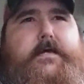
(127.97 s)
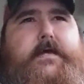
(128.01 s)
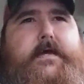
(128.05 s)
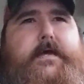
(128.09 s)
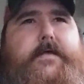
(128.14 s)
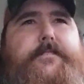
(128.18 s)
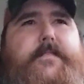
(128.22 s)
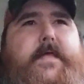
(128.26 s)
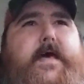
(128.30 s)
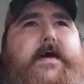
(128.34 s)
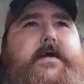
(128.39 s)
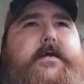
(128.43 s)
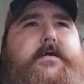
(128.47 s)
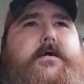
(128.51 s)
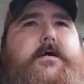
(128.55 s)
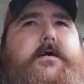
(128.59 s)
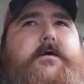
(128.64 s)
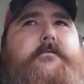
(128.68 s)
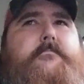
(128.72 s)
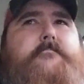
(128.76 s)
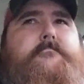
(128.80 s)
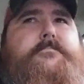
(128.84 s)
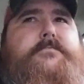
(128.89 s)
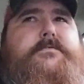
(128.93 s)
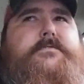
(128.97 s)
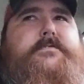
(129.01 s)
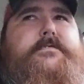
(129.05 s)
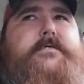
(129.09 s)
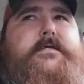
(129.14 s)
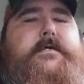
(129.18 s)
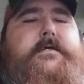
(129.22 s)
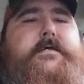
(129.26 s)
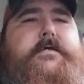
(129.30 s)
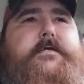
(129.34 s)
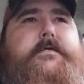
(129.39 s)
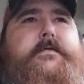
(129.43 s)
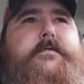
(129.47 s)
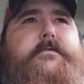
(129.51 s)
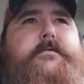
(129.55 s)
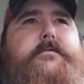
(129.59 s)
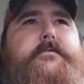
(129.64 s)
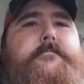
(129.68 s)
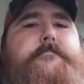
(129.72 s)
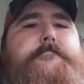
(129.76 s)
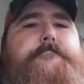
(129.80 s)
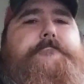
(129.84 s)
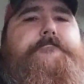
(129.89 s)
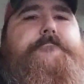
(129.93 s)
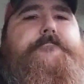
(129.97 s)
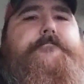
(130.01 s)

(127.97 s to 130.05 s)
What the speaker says: and that comes in